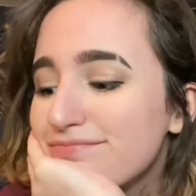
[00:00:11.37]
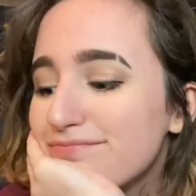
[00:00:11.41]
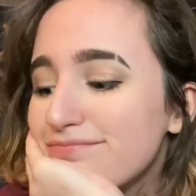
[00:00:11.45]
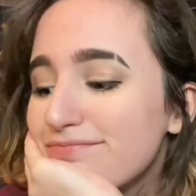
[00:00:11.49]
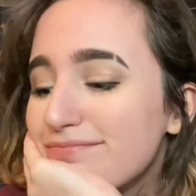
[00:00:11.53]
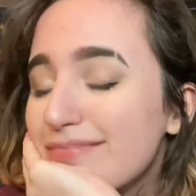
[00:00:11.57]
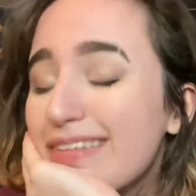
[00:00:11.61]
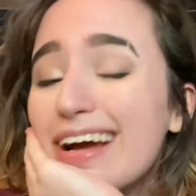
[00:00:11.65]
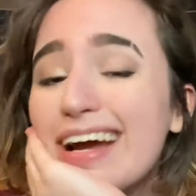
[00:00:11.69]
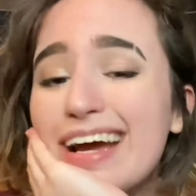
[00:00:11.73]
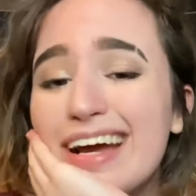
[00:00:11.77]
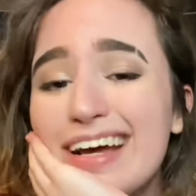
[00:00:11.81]

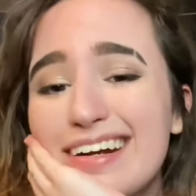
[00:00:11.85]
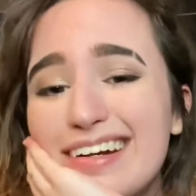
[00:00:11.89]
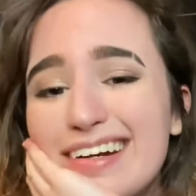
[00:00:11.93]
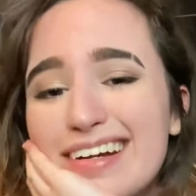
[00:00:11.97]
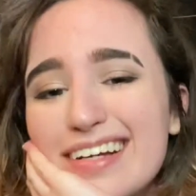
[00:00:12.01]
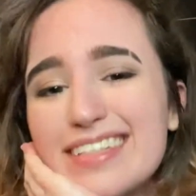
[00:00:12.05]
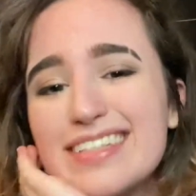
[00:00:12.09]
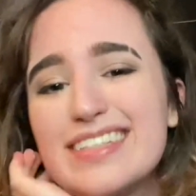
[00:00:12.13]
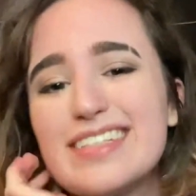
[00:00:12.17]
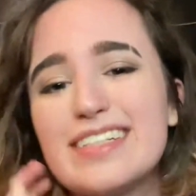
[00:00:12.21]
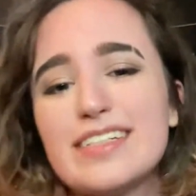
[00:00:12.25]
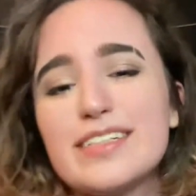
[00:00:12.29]
I had an
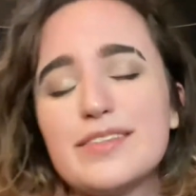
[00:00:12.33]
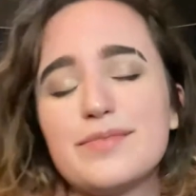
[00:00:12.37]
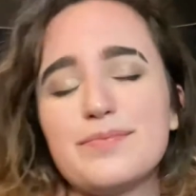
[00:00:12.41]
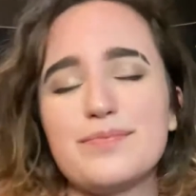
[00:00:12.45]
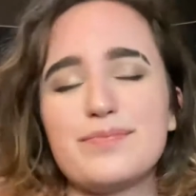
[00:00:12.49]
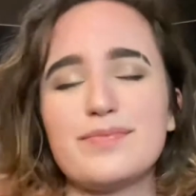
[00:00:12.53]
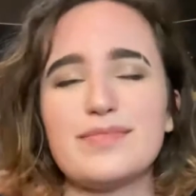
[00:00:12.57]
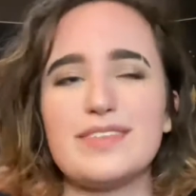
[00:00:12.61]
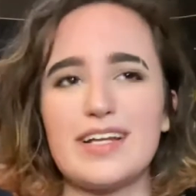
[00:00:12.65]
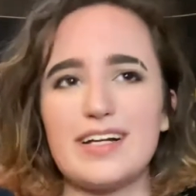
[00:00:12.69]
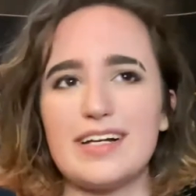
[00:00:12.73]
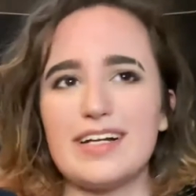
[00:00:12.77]
idea,
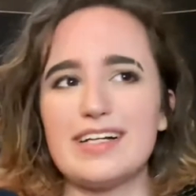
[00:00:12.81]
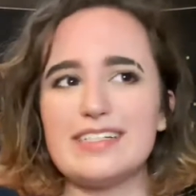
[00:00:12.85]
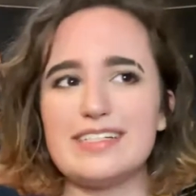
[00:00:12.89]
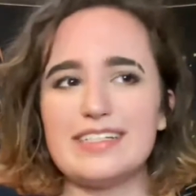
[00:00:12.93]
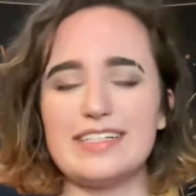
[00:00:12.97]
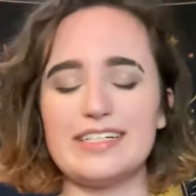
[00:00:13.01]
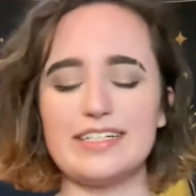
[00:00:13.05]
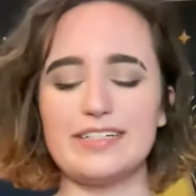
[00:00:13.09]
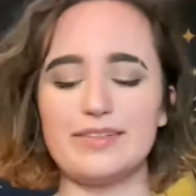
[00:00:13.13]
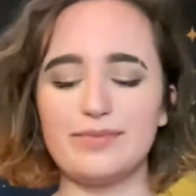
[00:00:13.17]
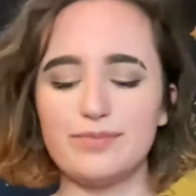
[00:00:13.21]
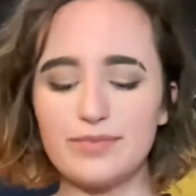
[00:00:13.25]
not an
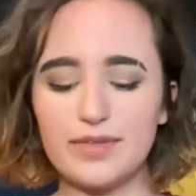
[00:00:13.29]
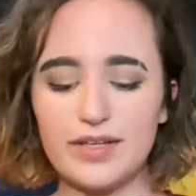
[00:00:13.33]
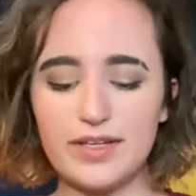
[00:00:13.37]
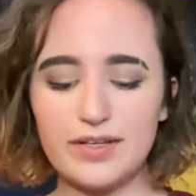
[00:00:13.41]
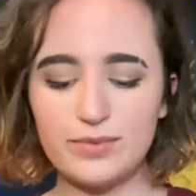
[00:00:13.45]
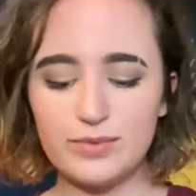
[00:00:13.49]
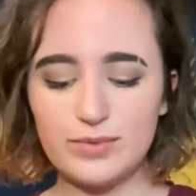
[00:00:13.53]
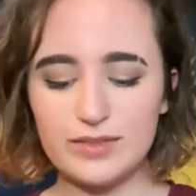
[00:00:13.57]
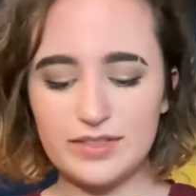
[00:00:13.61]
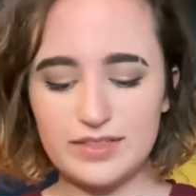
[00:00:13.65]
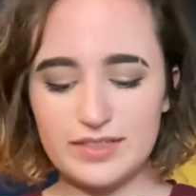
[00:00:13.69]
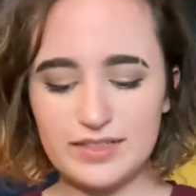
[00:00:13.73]
idea, it
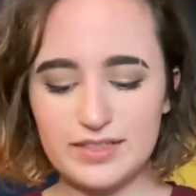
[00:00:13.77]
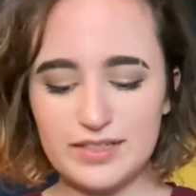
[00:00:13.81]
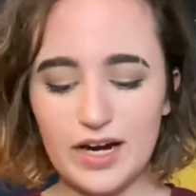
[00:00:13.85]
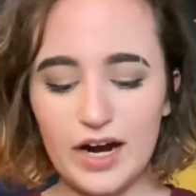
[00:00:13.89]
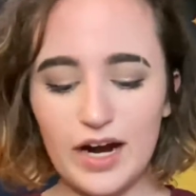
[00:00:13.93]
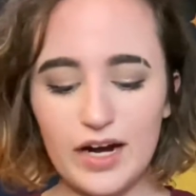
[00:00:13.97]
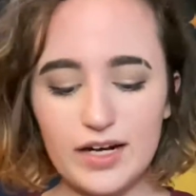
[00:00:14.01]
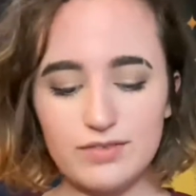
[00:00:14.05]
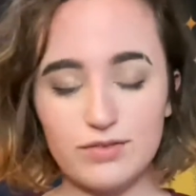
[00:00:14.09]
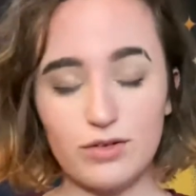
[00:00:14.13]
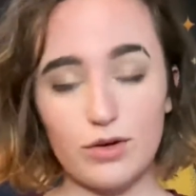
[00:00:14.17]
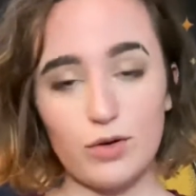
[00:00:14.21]
was
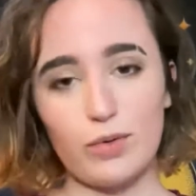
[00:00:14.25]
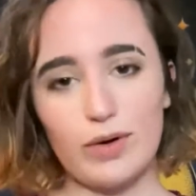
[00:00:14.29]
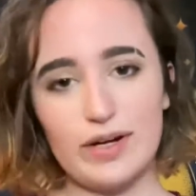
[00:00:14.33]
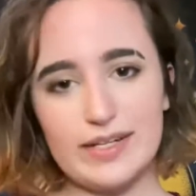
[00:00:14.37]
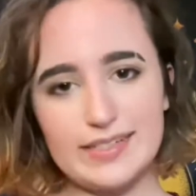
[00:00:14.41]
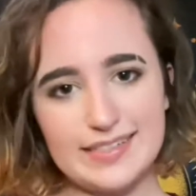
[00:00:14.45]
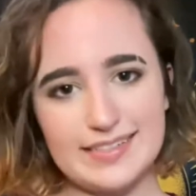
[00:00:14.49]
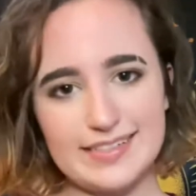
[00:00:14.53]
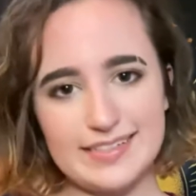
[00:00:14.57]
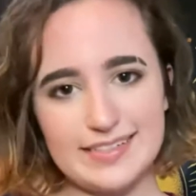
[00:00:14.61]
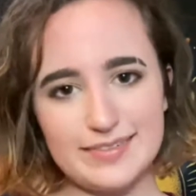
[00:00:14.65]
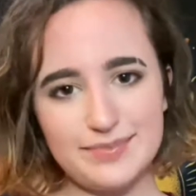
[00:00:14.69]
kind of
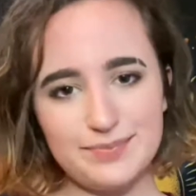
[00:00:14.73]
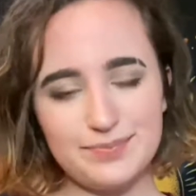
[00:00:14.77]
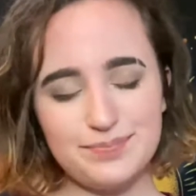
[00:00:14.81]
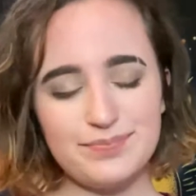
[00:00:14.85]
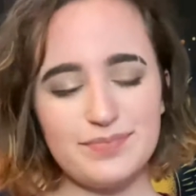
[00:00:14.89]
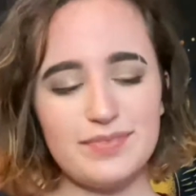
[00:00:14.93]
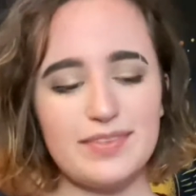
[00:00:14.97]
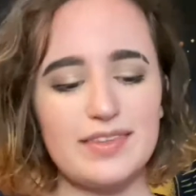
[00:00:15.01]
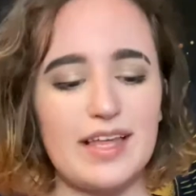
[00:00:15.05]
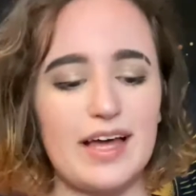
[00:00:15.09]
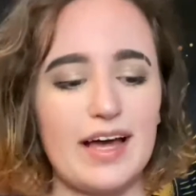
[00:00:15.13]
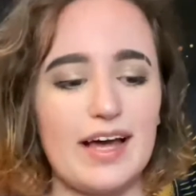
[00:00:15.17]
requested
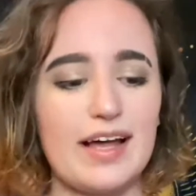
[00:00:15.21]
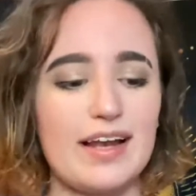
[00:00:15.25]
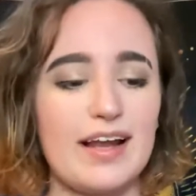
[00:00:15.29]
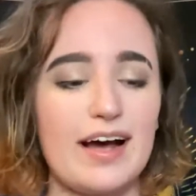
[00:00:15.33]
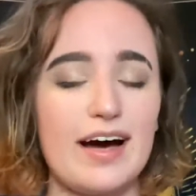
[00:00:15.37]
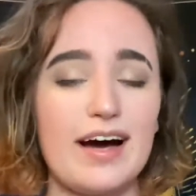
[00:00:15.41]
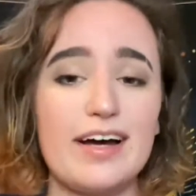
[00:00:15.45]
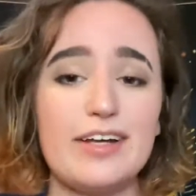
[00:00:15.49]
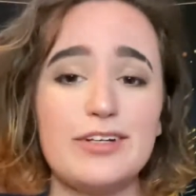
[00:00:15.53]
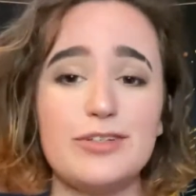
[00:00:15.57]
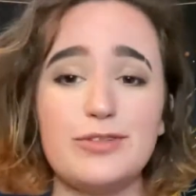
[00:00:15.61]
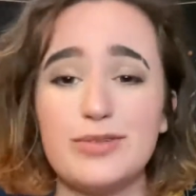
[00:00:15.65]
that
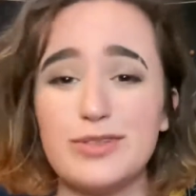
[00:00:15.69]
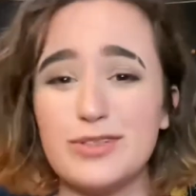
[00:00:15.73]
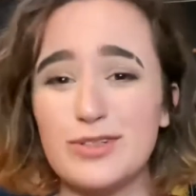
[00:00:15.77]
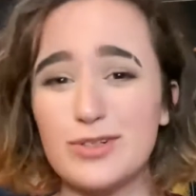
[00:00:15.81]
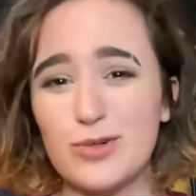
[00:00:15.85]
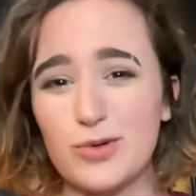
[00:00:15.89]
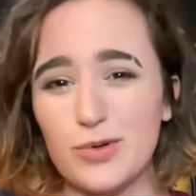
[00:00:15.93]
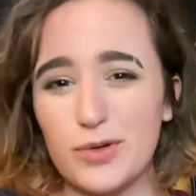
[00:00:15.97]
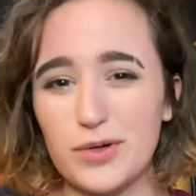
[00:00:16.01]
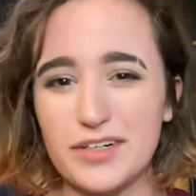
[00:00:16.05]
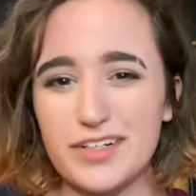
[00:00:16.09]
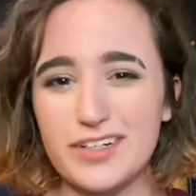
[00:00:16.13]
I do a
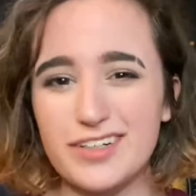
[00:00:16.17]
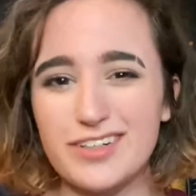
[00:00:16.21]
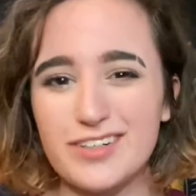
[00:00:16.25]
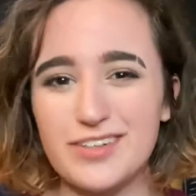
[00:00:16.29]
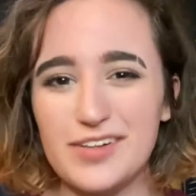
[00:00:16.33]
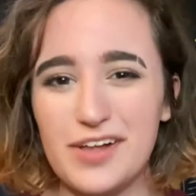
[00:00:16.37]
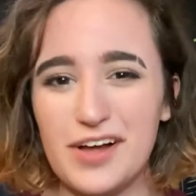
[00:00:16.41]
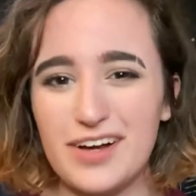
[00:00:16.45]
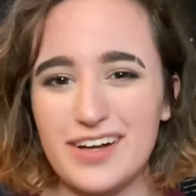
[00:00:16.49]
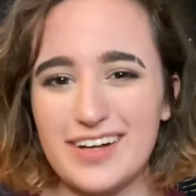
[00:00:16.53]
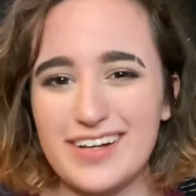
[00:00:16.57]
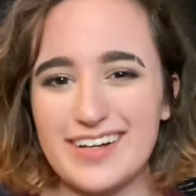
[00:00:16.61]
tutorial
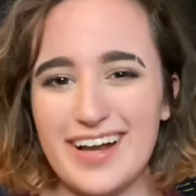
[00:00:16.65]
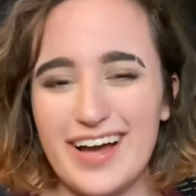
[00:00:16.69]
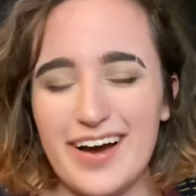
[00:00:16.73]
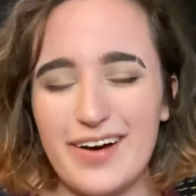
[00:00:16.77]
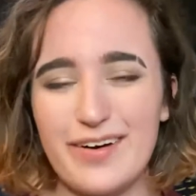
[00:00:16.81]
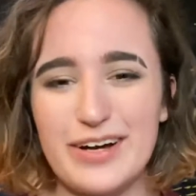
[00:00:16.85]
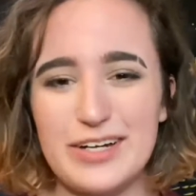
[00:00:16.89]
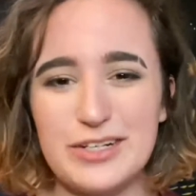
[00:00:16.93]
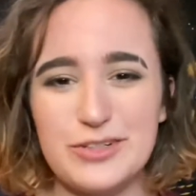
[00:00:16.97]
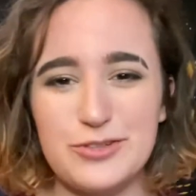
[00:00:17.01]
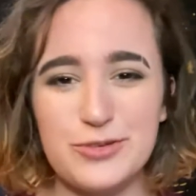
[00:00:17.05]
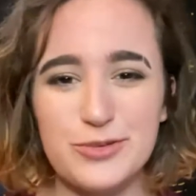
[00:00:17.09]
on how
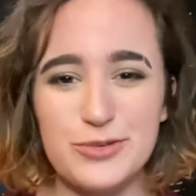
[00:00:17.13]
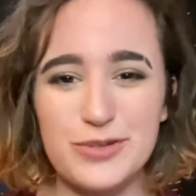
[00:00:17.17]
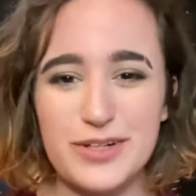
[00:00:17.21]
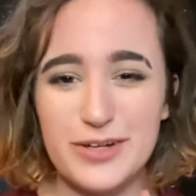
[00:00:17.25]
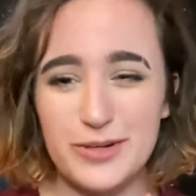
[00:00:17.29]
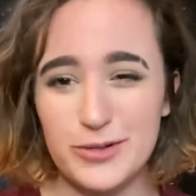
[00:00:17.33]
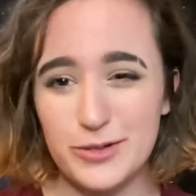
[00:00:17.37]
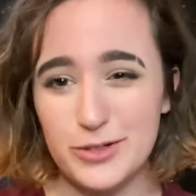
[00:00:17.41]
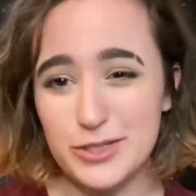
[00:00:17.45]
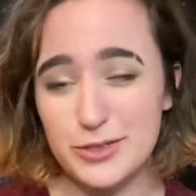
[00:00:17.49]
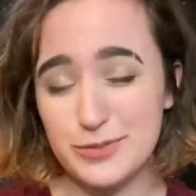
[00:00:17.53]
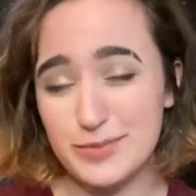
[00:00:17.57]
I do
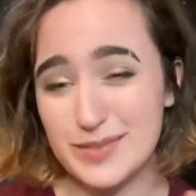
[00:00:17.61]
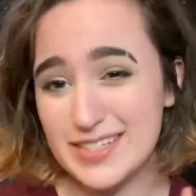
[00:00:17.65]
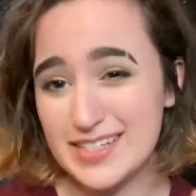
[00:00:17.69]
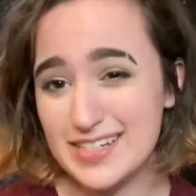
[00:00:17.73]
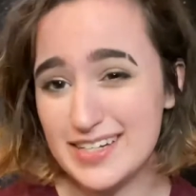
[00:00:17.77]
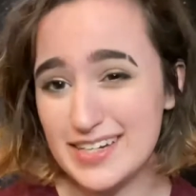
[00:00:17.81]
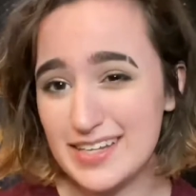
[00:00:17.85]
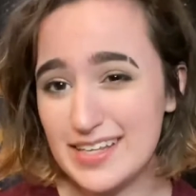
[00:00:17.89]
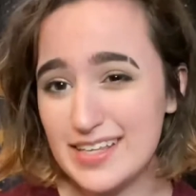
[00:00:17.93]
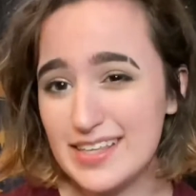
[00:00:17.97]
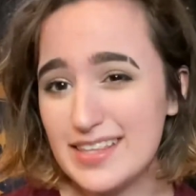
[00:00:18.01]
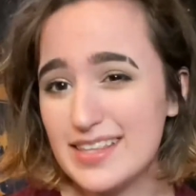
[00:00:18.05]
Kirishima's teeth.